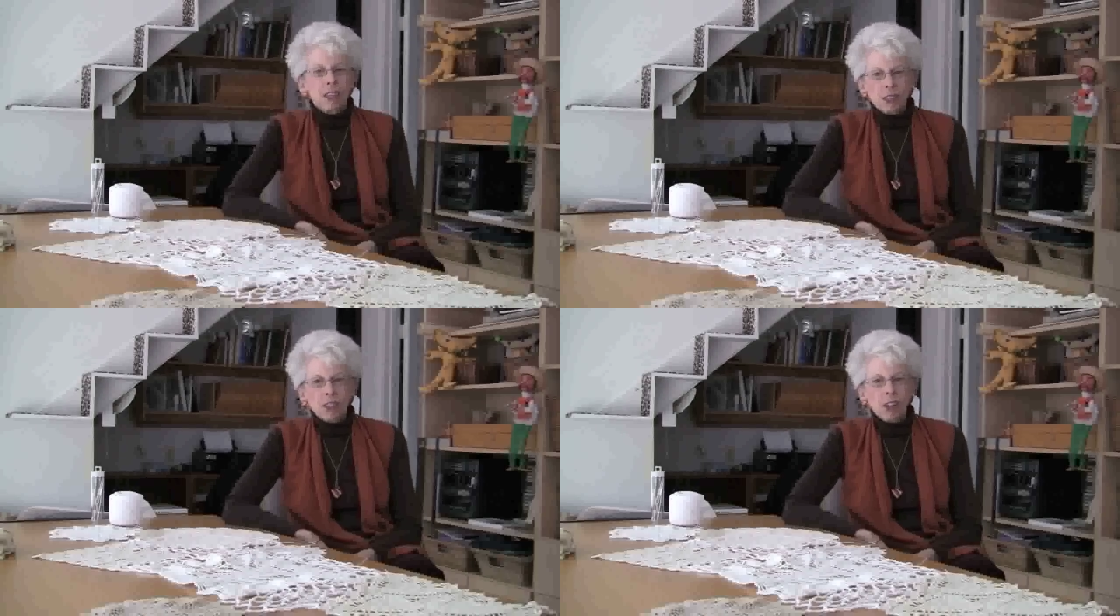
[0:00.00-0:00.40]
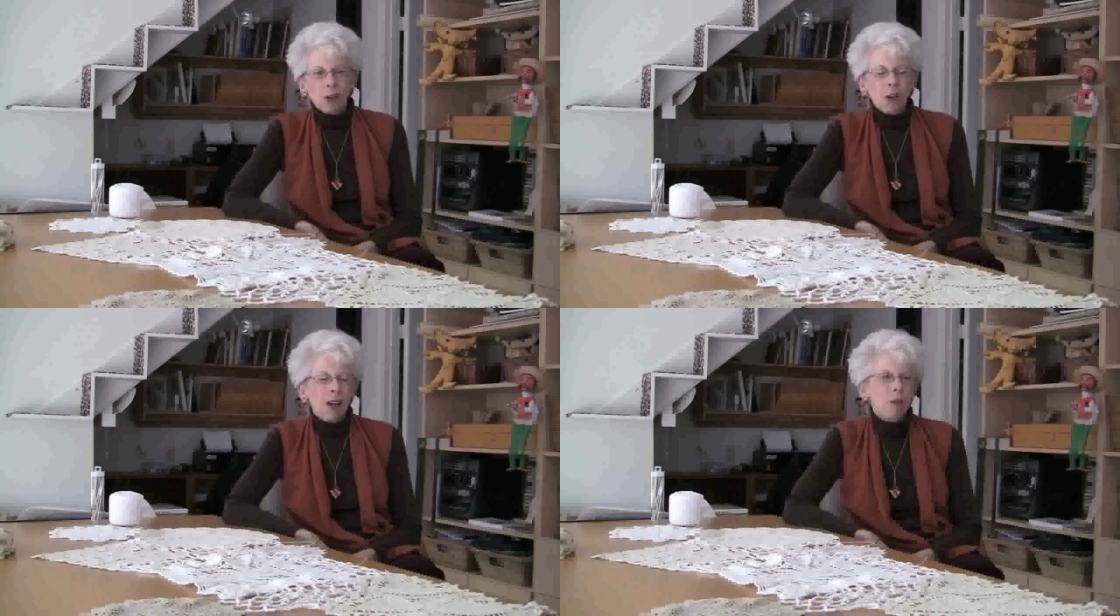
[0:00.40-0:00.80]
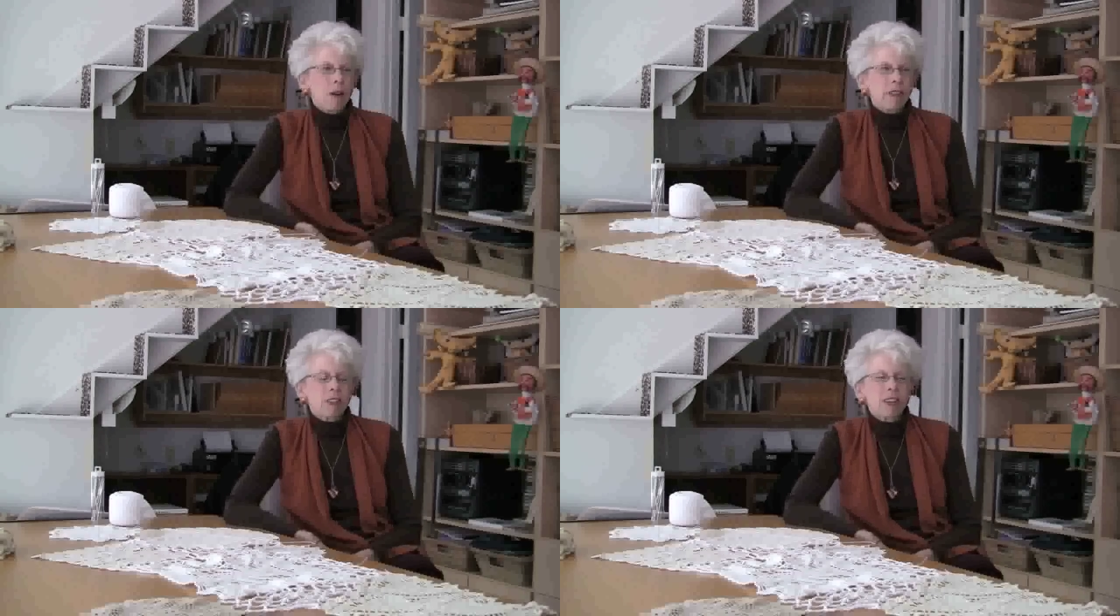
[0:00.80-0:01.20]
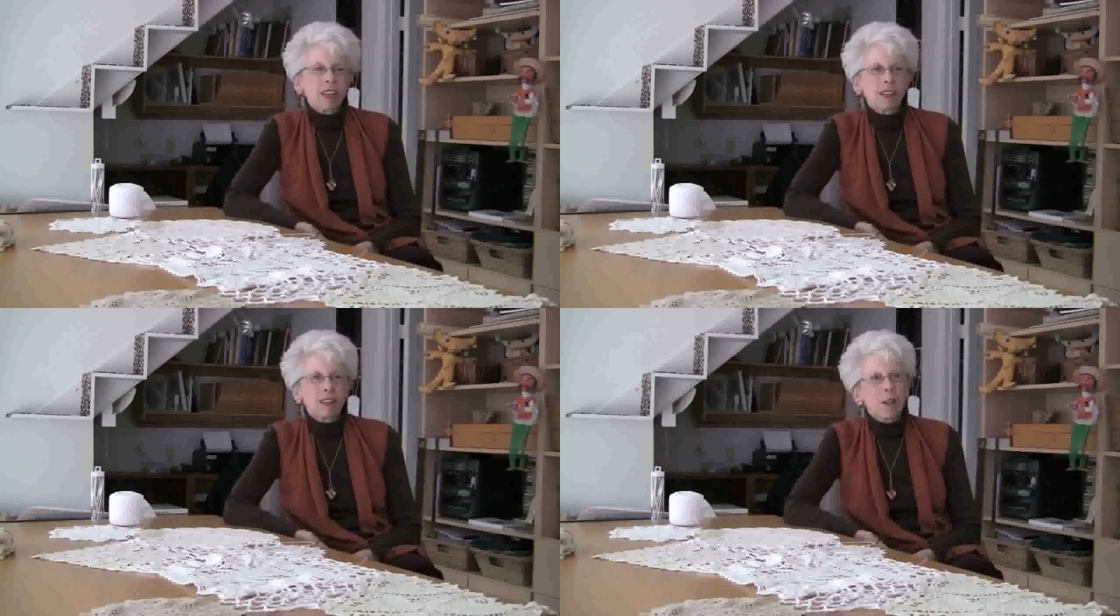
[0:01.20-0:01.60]
This show, however,
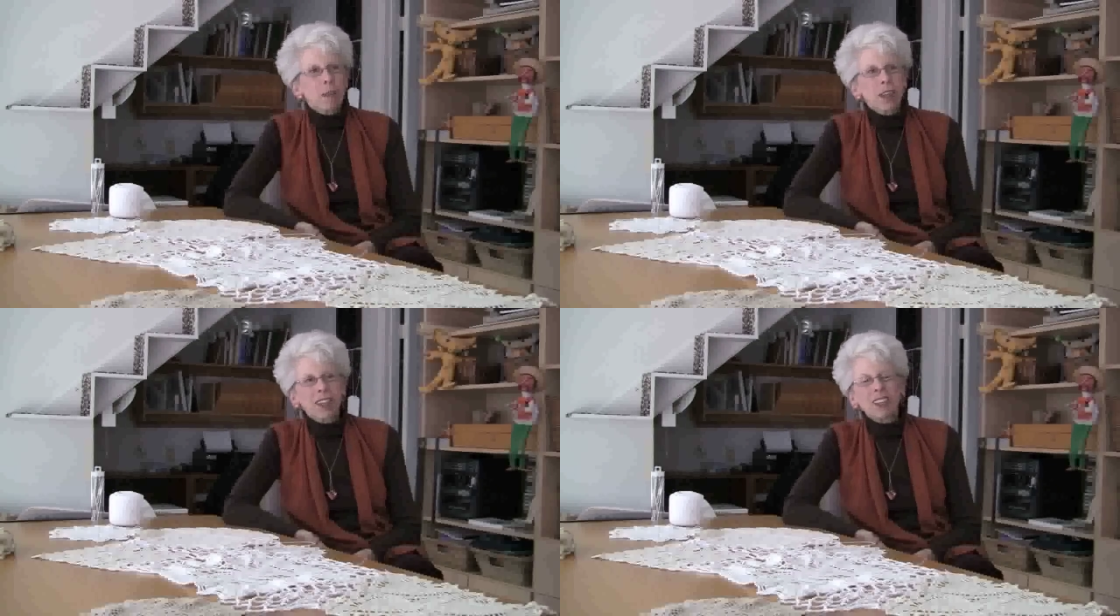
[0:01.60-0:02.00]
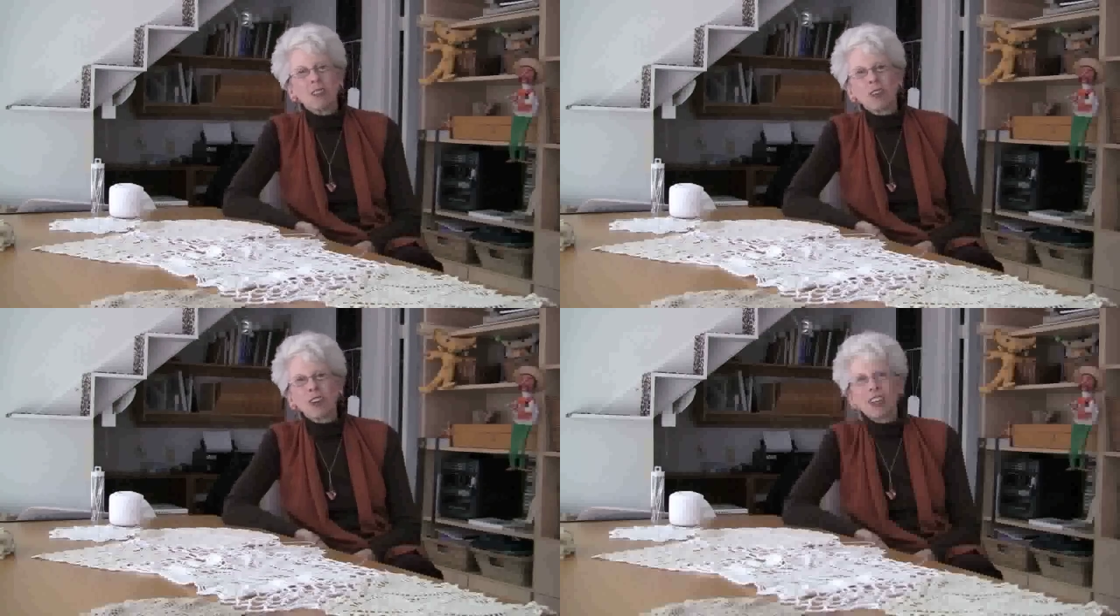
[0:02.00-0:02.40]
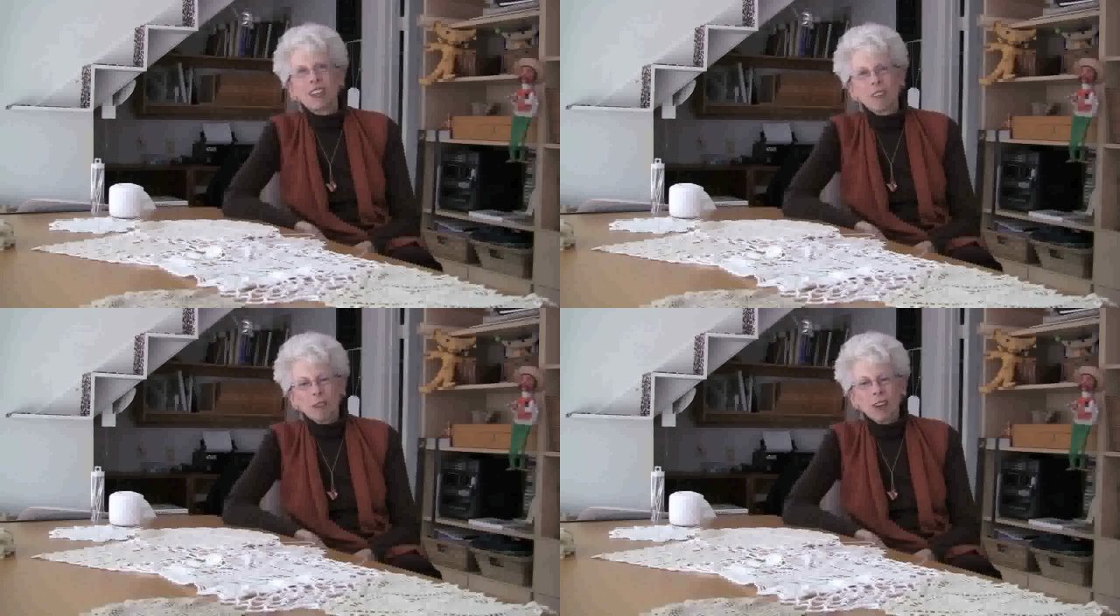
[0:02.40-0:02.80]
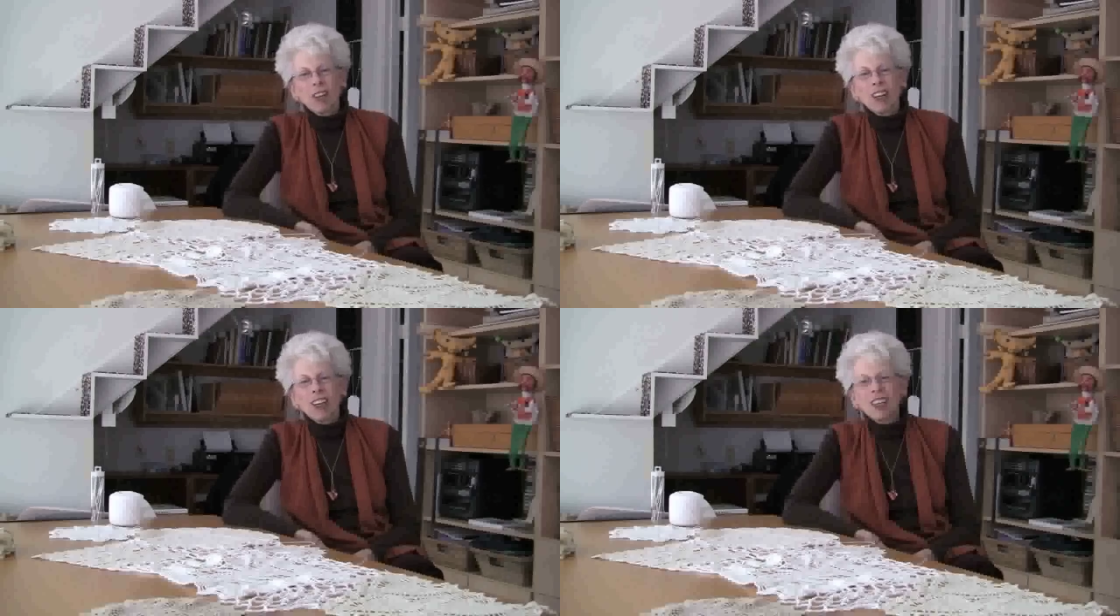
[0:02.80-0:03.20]
is something that's very
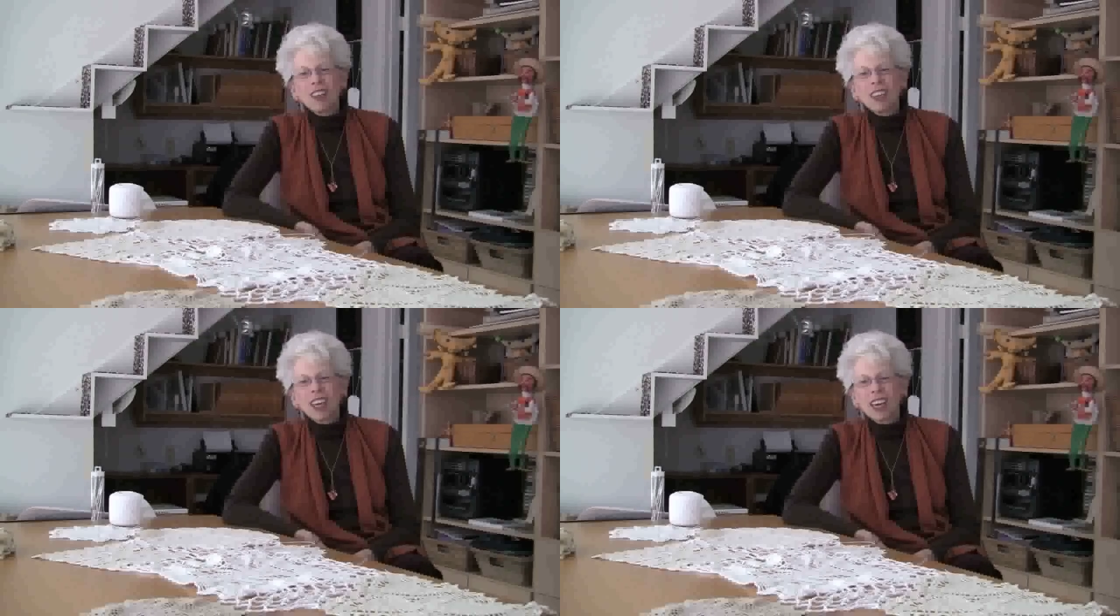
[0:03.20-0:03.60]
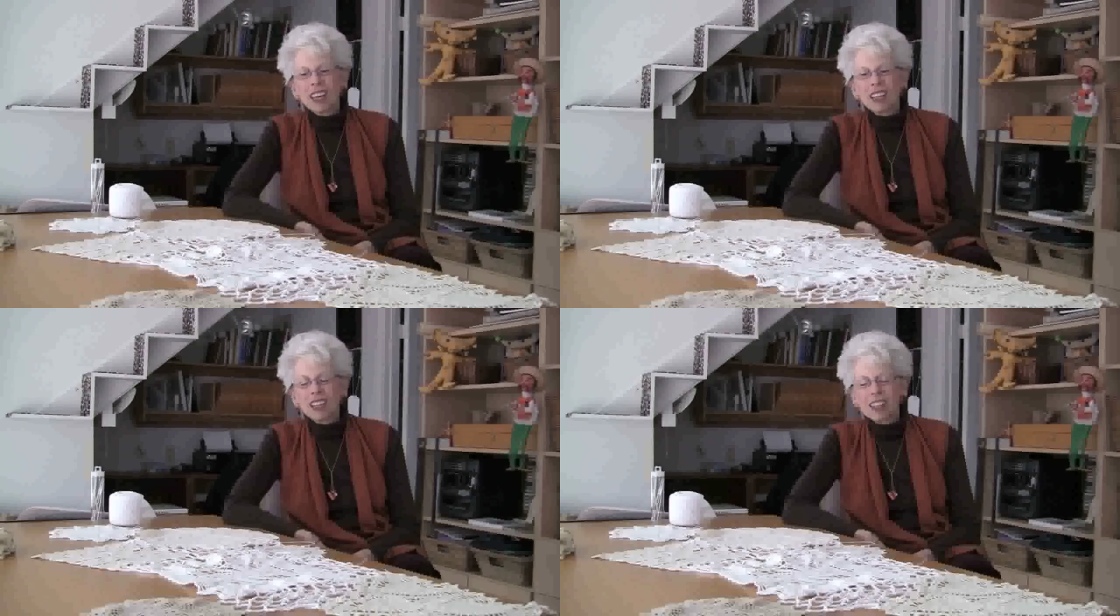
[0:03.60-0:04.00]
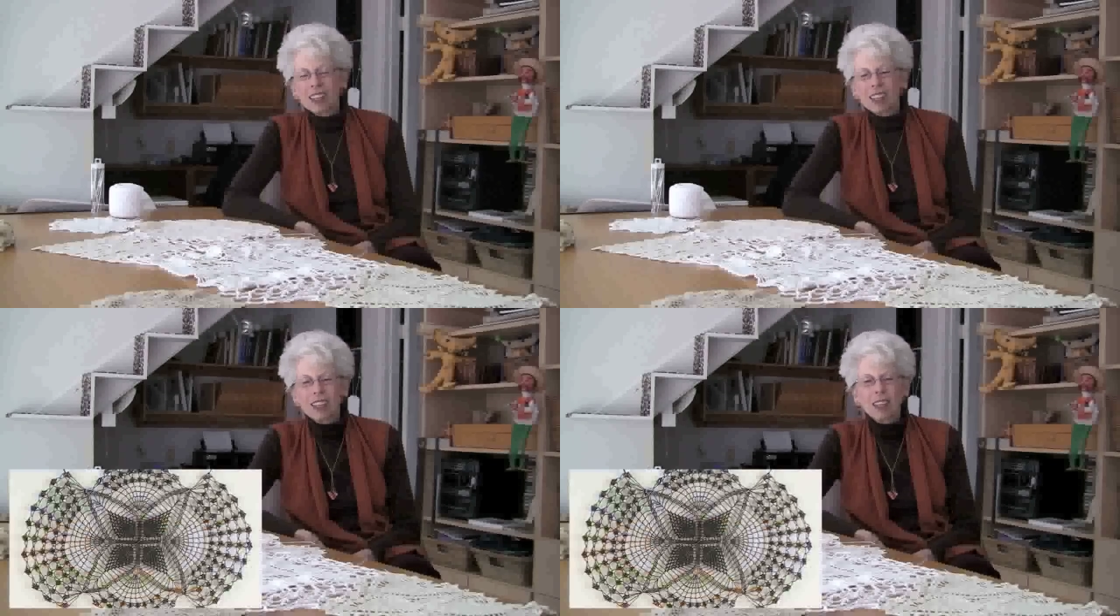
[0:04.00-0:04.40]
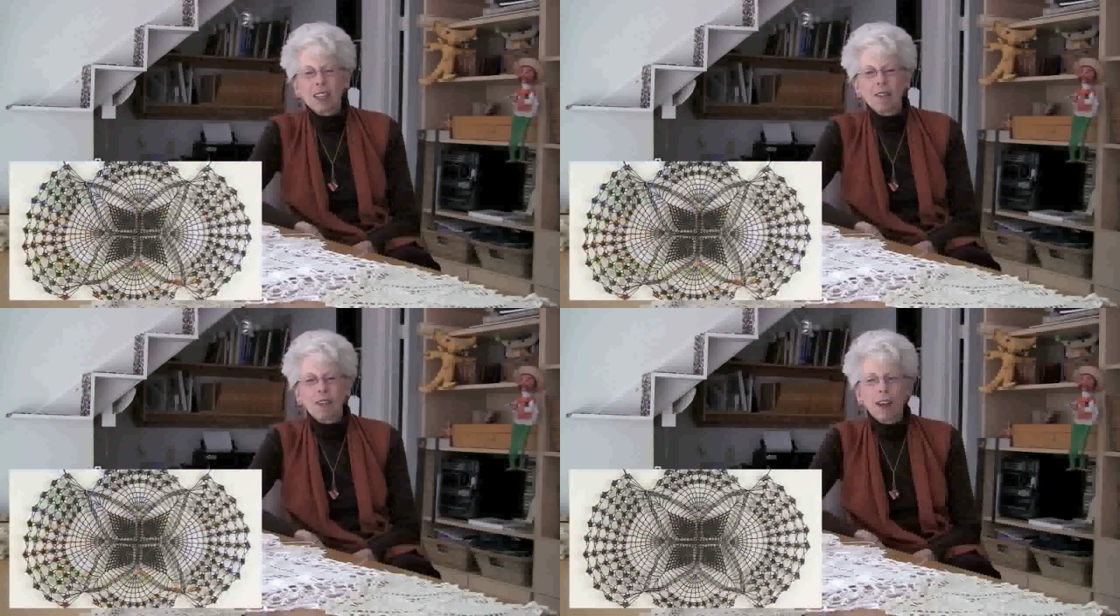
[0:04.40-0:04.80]
different in that it
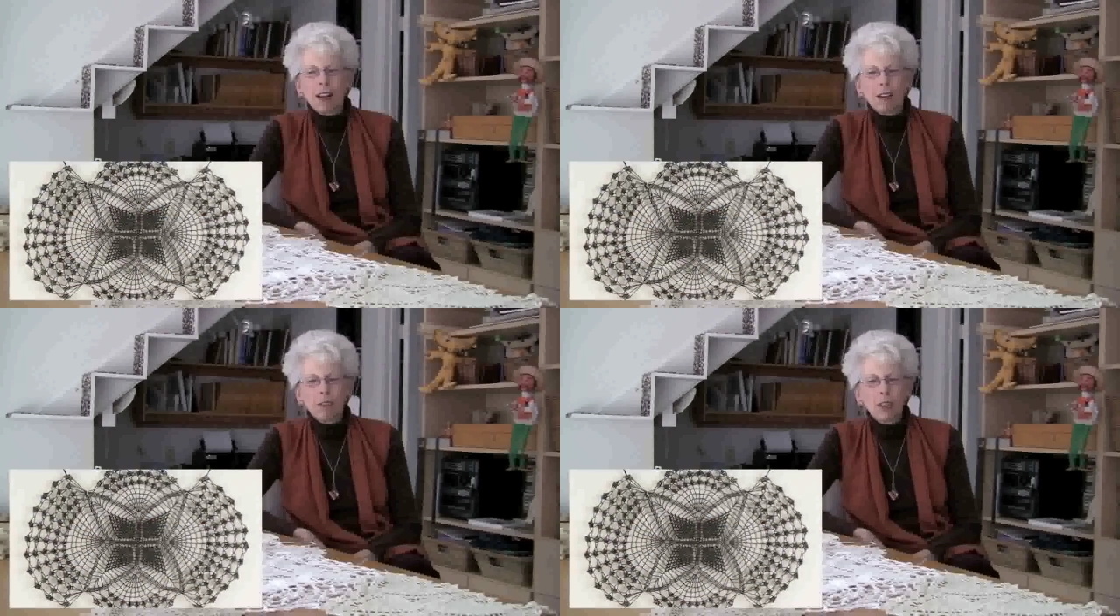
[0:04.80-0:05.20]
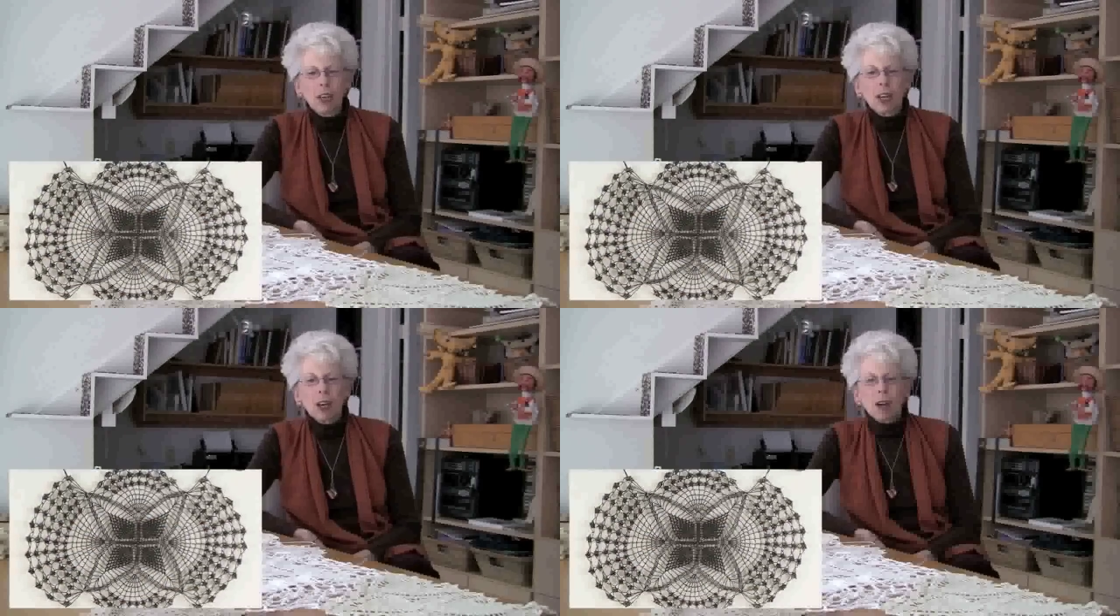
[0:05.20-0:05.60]
involves